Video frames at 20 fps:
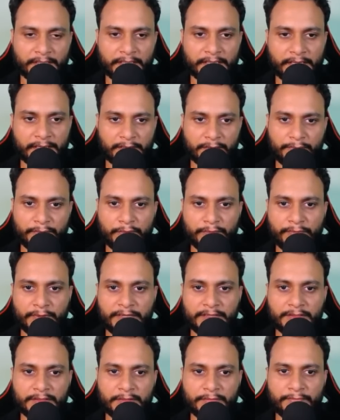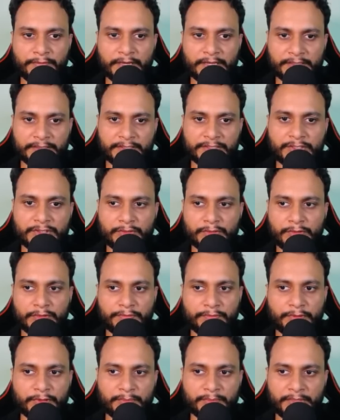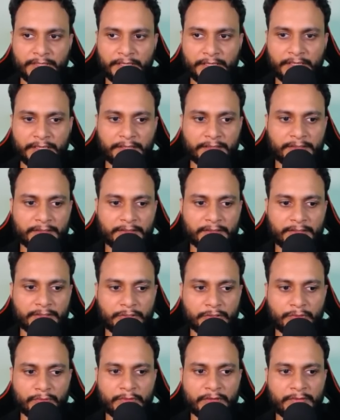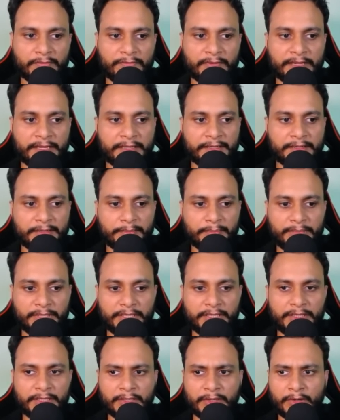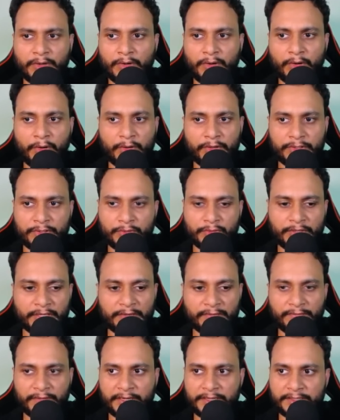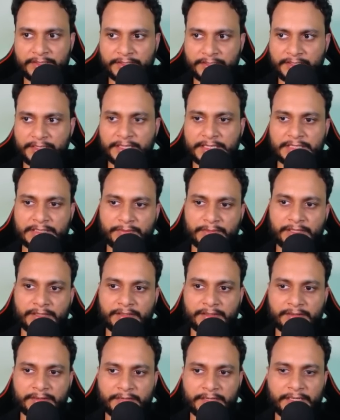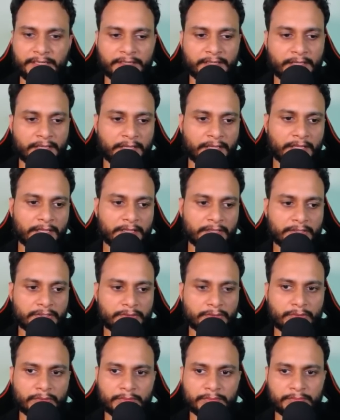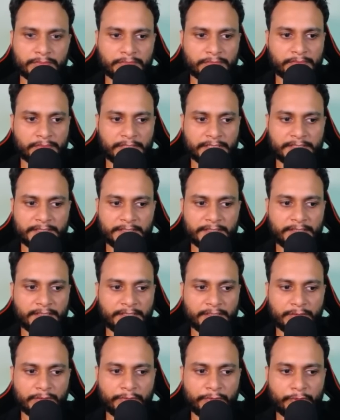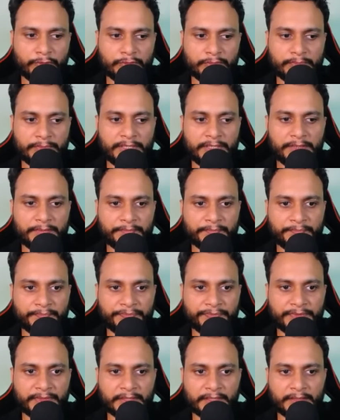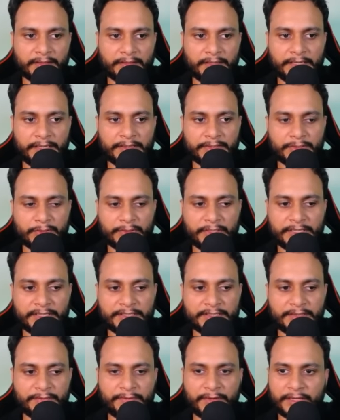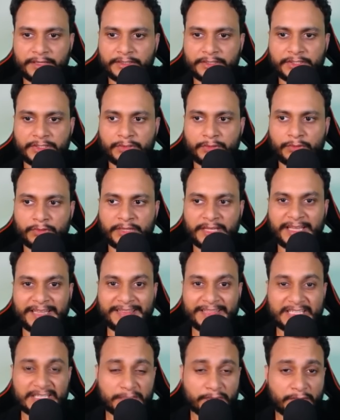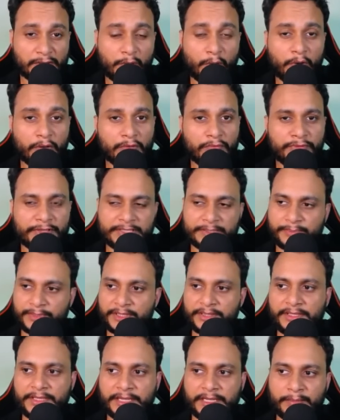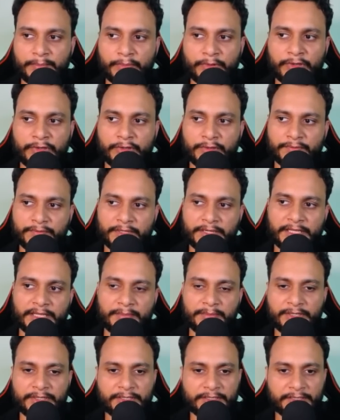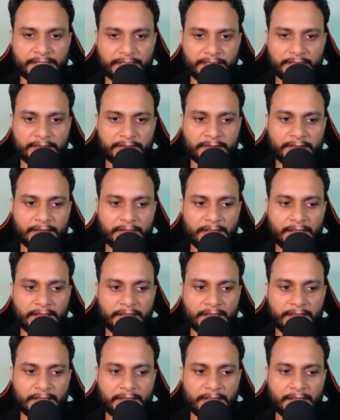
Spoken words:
And if you find the farthest node from A, you will find B, or you can find C as well, right? So let's say that you found B. Right, so that is the farthest node, and this will always be the endpoint of the diameter again.